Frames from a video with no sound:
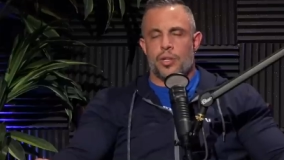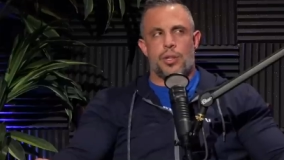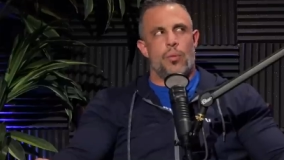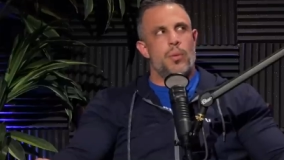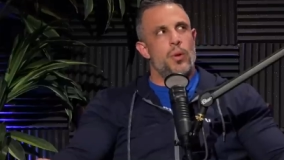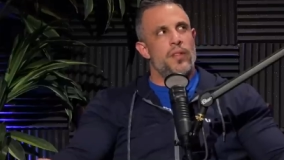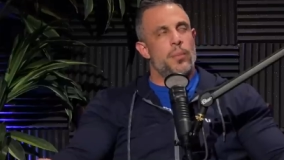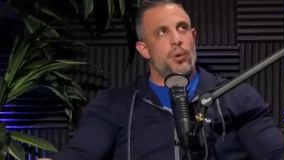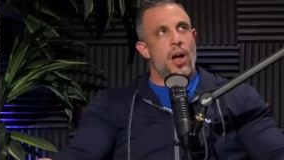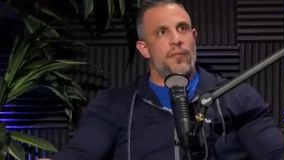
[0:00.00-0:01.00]
So removing the
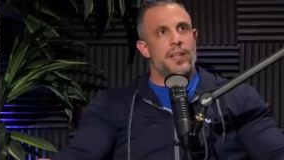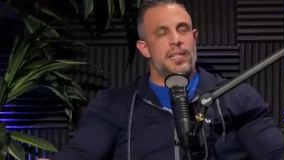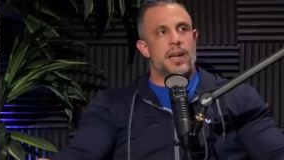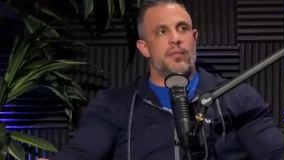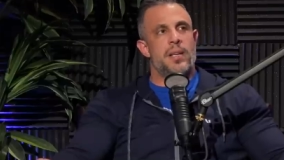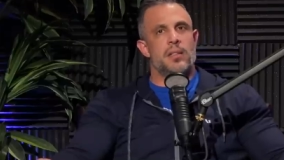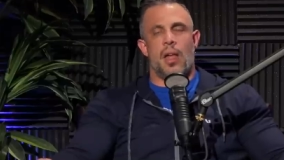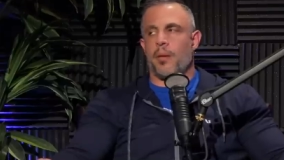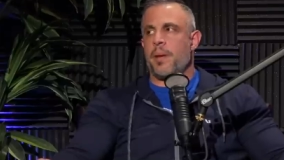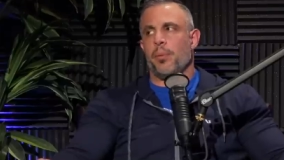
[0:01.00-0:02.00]
profit incentive means a
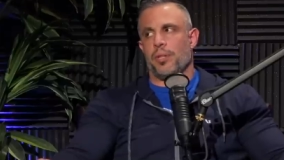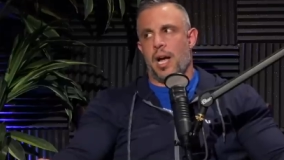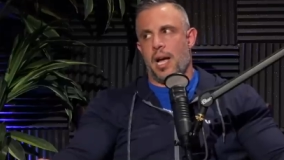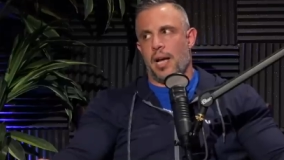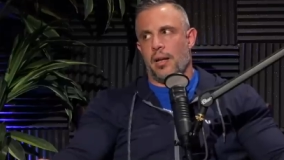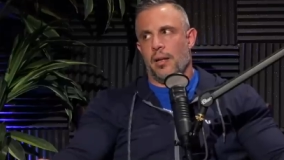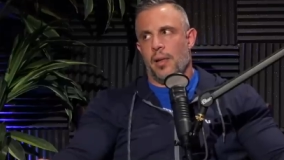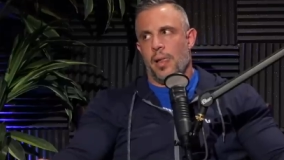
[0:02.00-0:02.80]
lot of people die